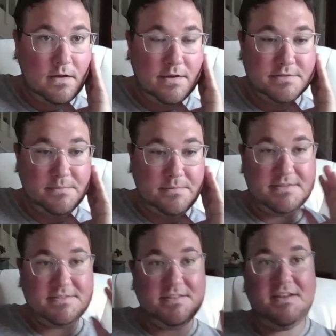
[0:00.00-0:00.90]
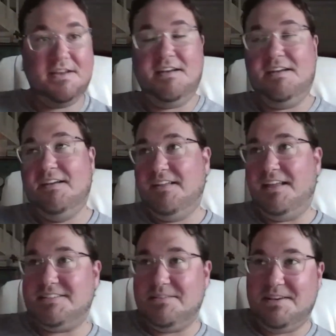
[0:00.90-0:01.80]
Awesome. That's uh that's
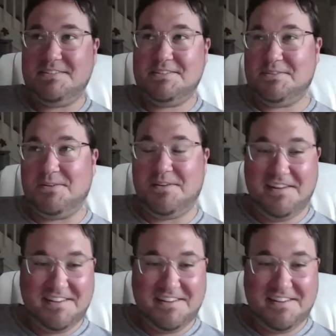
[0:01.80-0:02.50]
an amazing story.